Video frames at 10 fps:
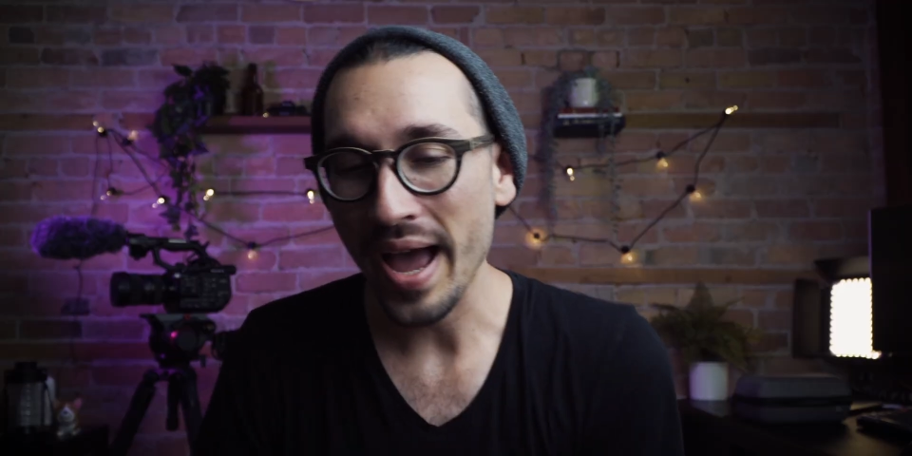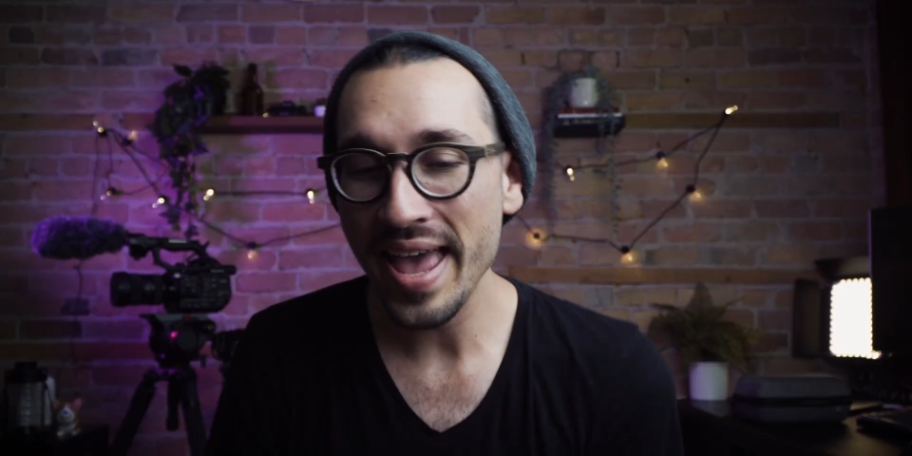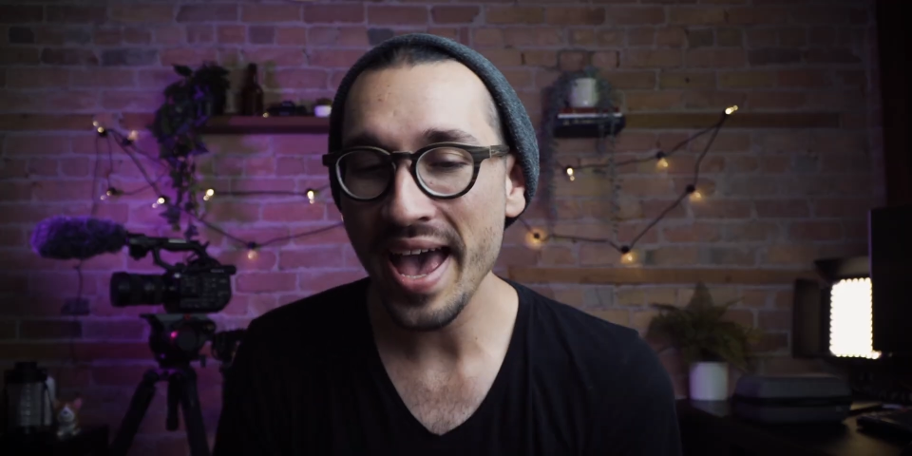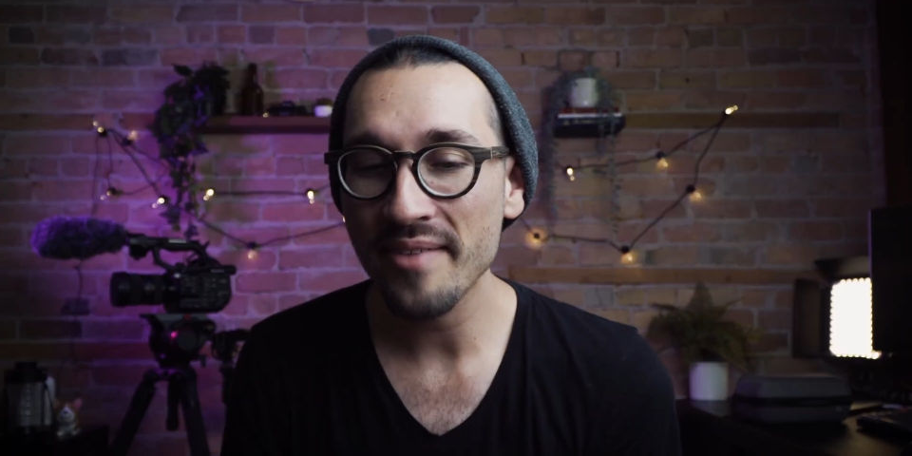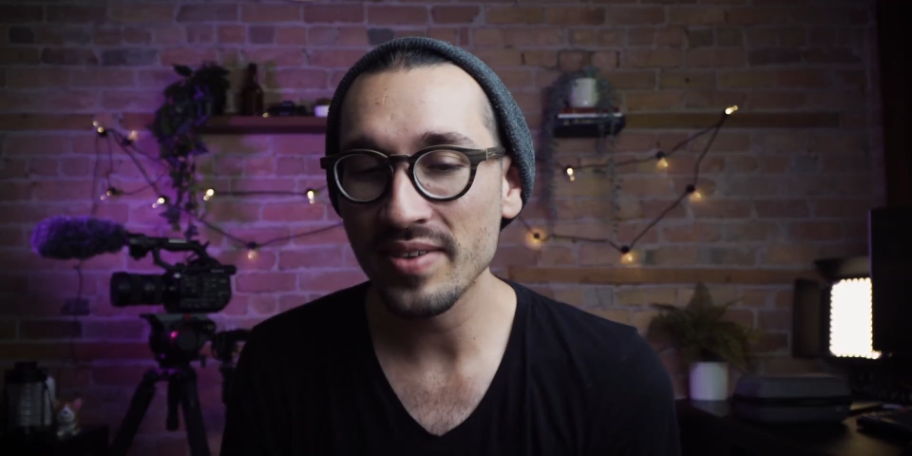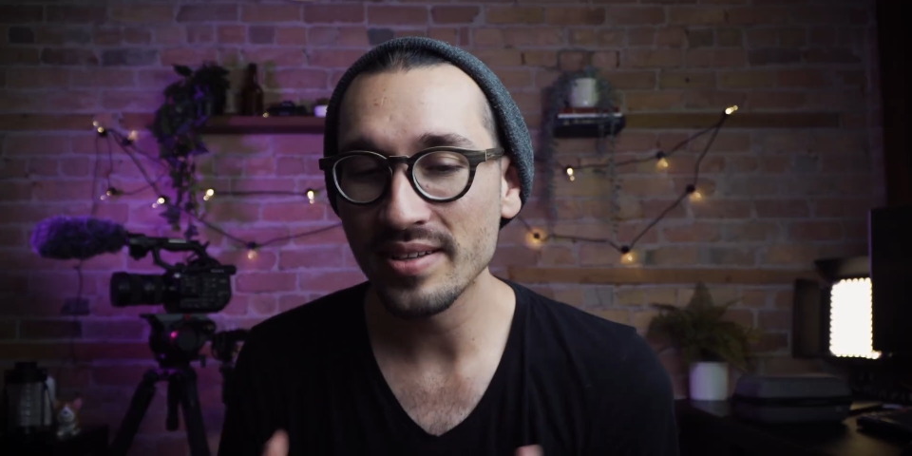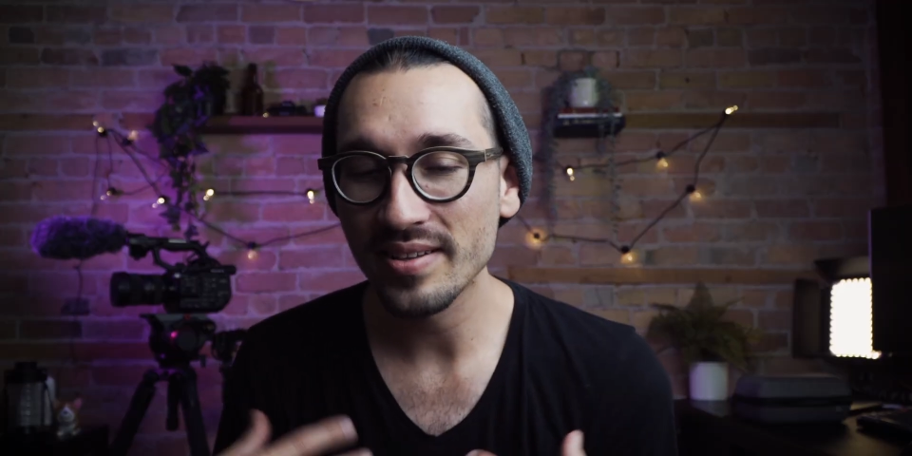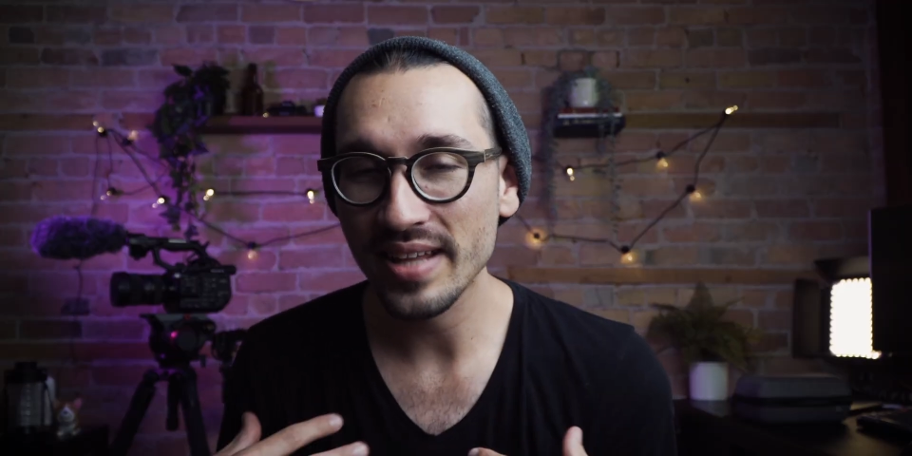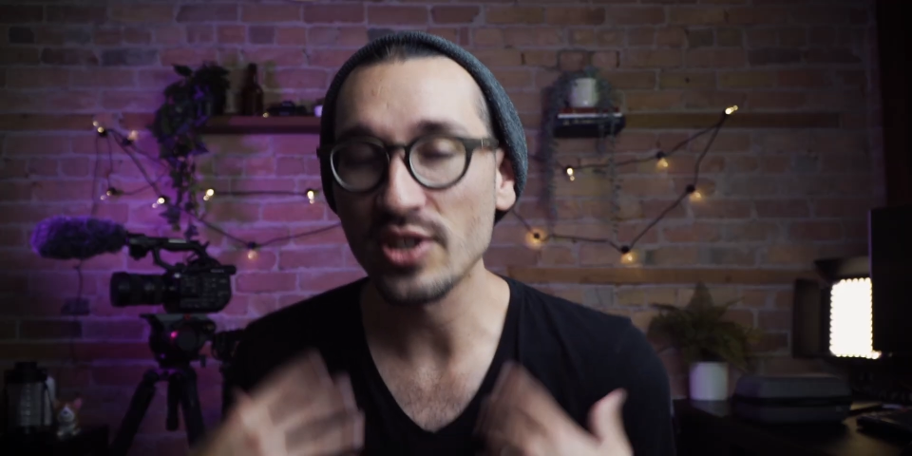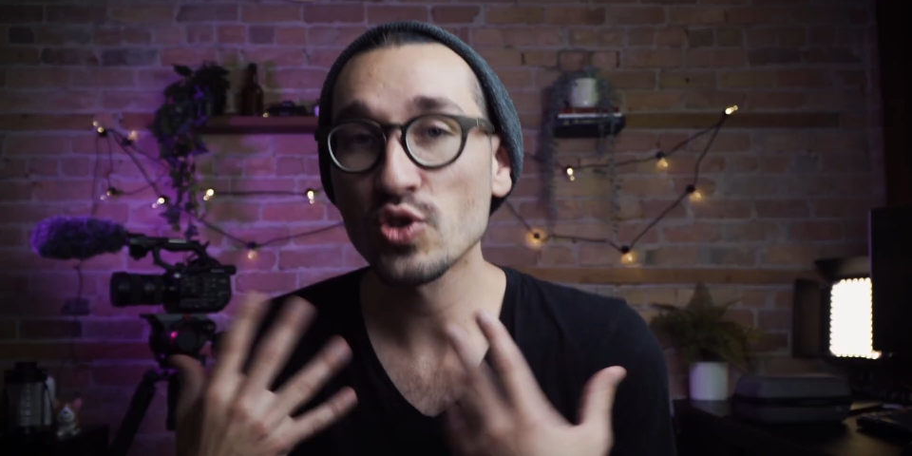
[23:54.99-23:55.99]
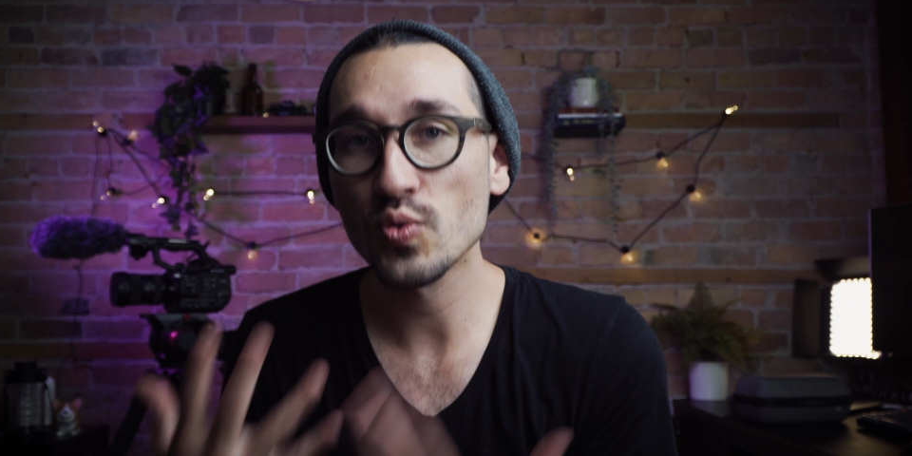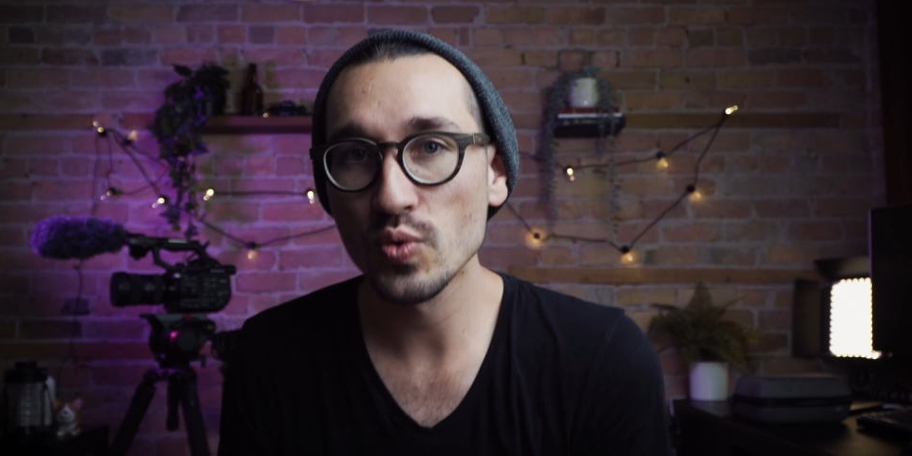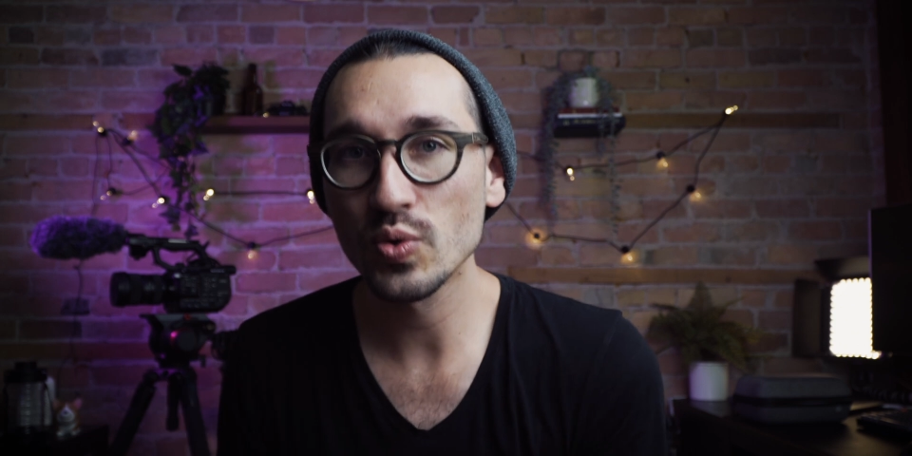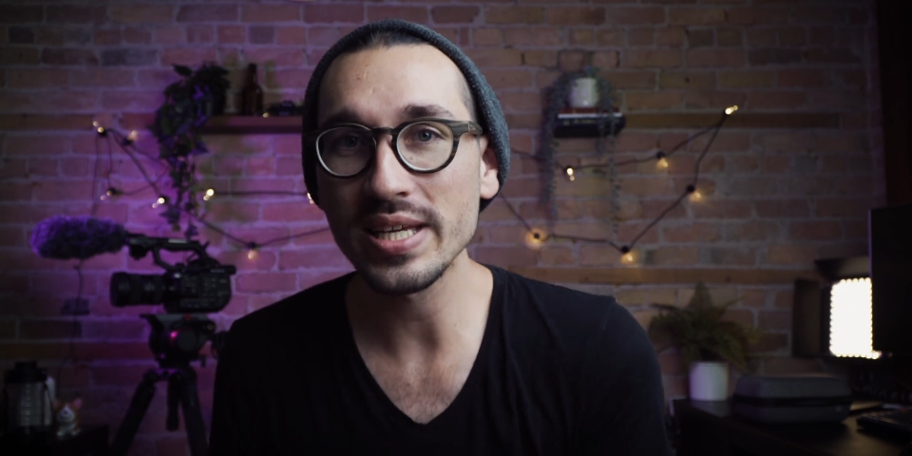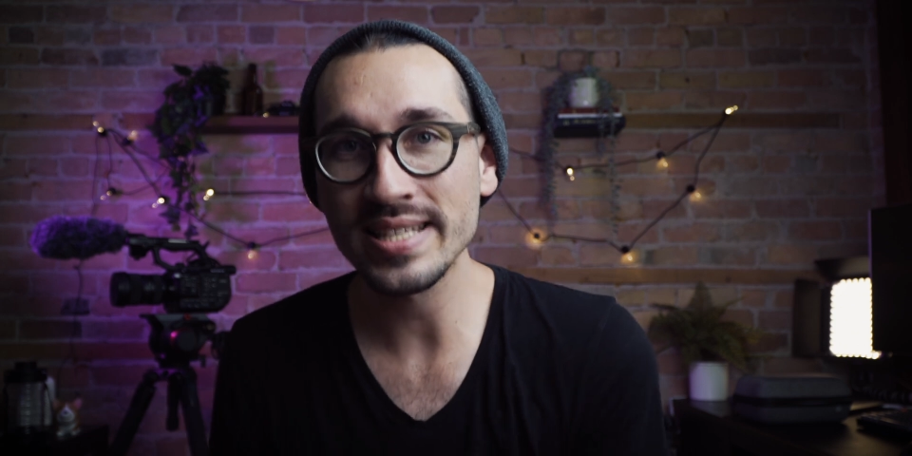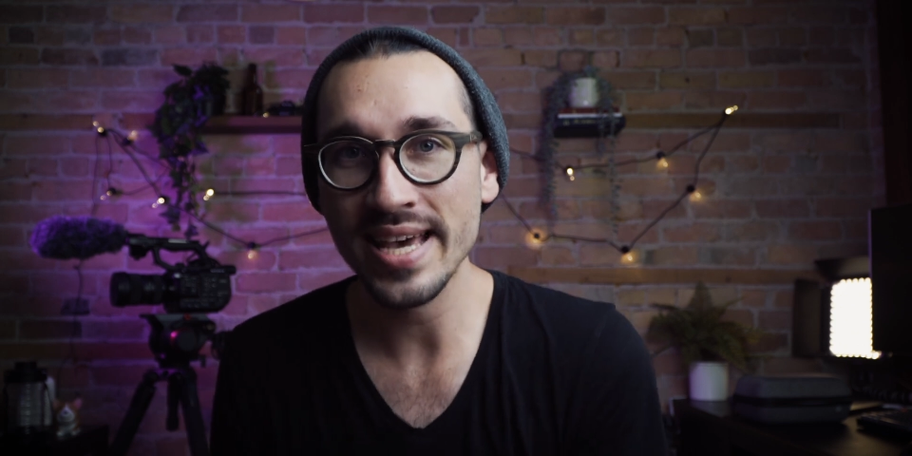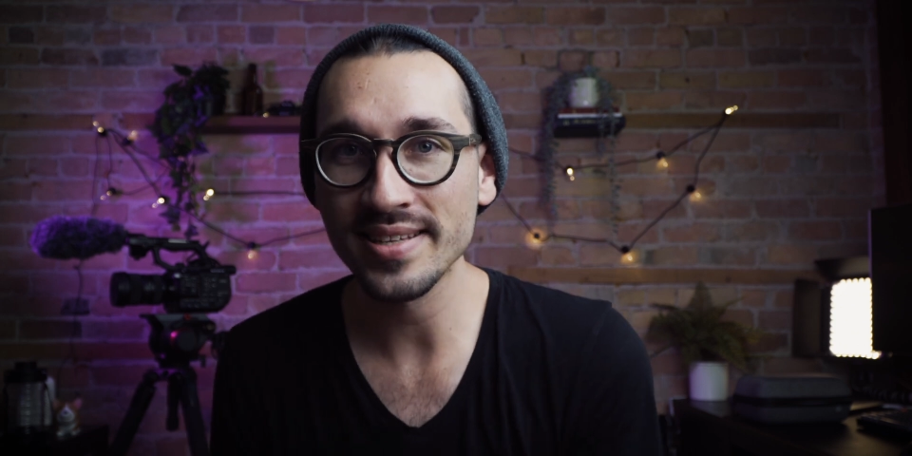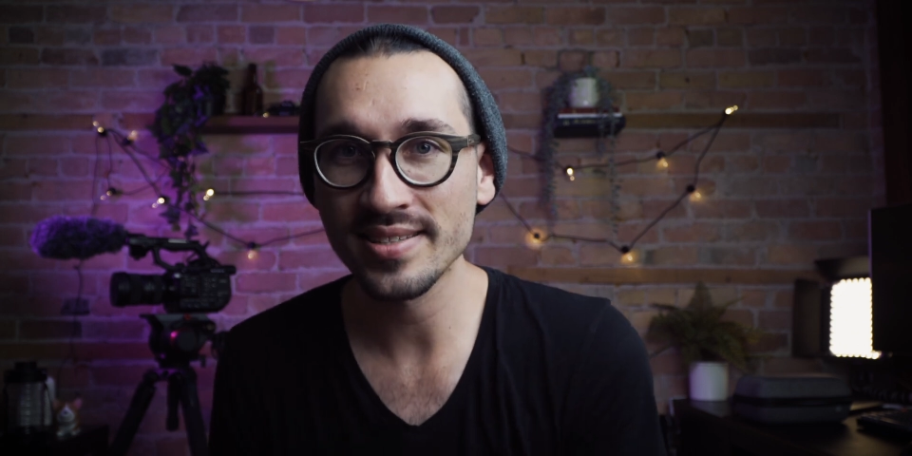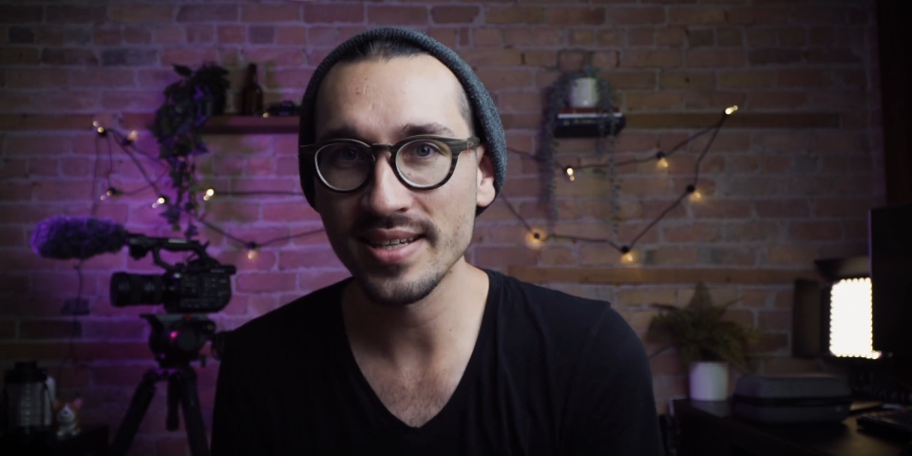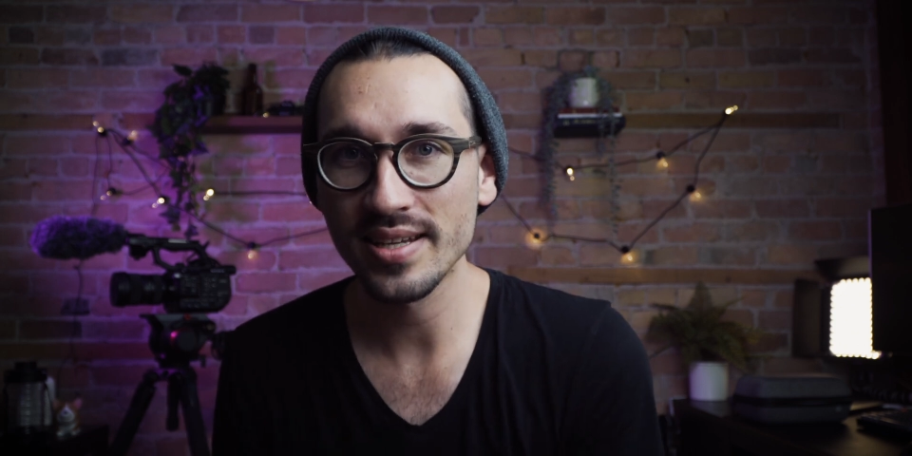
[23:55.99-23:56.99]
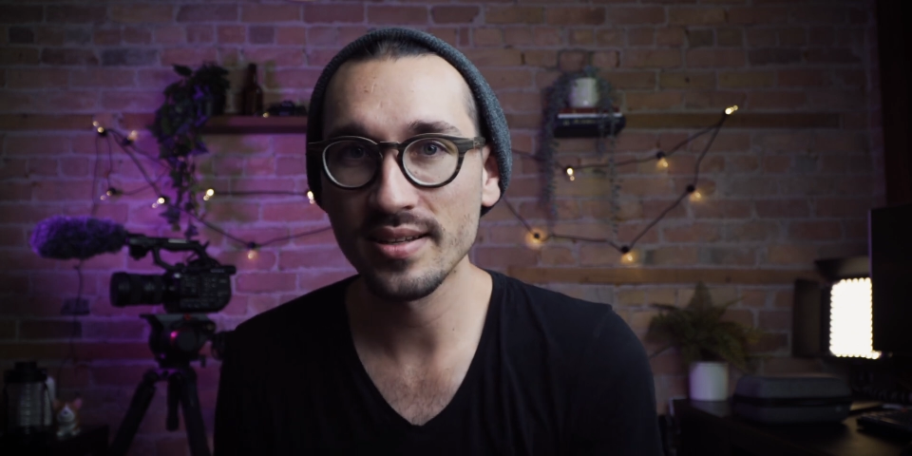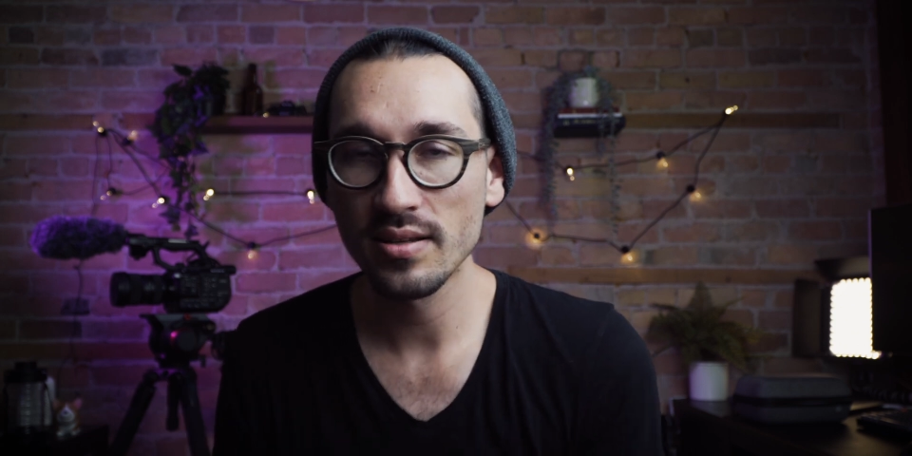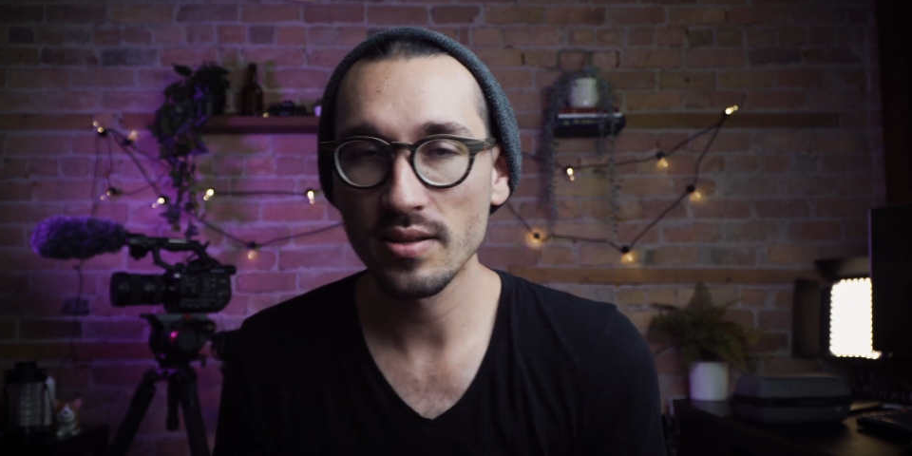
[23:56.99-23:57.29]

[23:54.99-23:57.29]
I haven't like truly tested